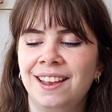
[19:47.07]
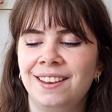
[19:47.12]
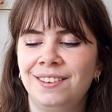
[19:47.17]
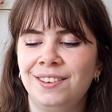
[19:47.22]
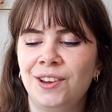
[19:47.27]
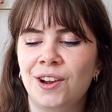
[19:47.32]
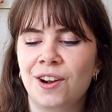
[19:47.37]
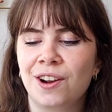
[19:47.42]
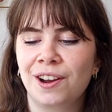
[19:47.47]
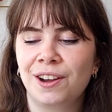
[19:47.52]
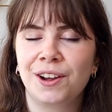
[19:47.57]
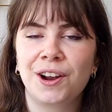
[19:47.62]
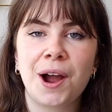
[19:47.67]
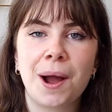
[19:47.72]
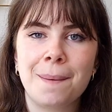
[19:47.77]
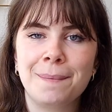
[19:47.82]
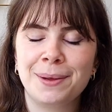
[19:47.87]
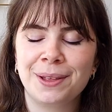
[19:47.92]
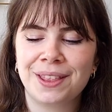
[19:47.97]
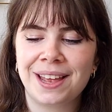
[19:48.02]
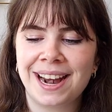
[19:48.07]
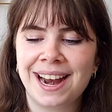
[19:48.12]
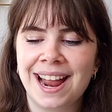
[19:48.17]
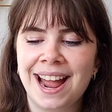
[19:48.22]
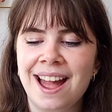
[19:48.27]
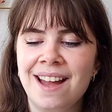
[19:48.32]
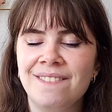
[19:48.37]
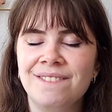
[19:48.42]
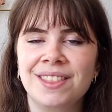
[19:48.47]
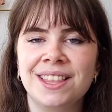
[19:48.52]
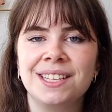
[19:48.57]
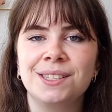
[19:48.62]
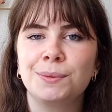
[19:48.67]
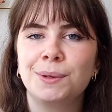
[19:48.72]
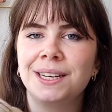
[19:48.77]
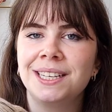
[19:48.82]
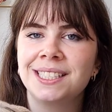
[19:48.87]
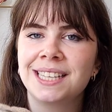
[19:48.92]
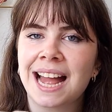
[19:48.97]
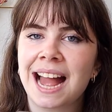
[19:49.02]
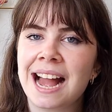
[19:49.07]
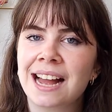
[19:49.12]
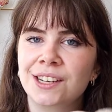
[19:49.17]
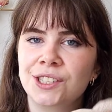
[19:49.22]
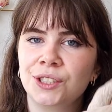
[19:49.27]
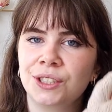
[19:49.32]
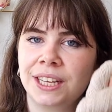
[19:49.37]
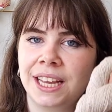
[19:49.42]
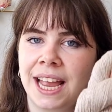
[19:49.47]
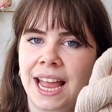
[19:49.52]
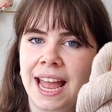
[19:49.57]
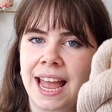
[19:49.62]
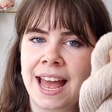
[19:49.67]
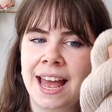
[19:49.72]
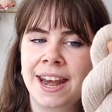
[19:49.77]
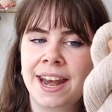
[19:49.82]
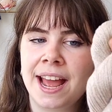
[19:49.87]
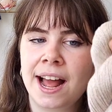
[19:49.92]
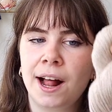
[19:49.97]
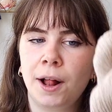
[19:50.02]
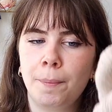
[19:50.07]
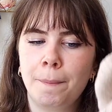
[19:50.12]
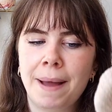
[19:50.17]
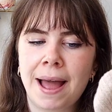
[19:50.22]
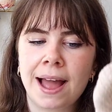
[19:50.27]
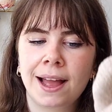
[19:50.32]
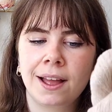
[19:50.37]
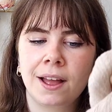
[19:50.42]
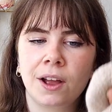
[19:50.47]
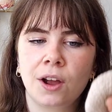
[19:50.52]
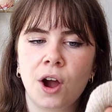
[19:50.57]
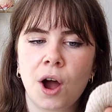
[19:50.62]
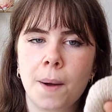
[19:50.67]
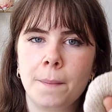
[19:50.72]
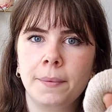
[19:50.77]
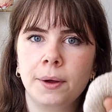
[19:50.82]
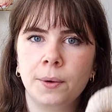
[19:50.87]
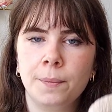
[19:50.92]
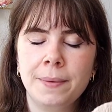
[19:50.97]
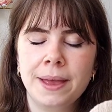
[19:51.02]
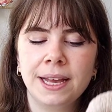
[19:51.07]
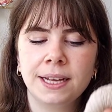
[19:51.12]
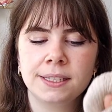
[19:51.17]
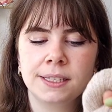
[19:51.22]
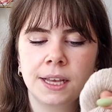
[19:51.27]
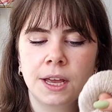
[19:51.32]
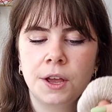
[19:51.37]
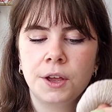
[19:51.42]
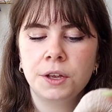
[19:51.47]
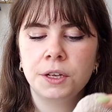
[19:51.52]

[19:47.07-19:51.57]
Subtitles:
yarn combo that I have, this one is actually an alpaca combo mix.